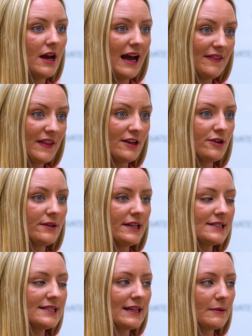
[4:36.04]
and their
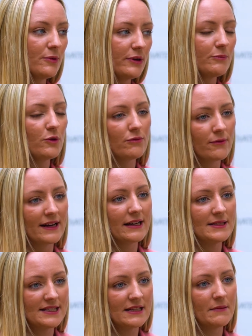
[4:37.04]
unique selling point will
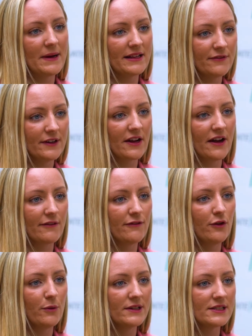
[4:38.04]
really see the benefit going
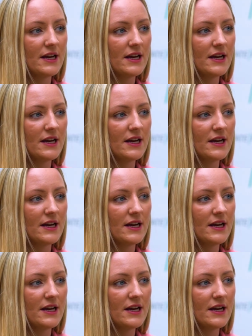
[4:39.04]
forward.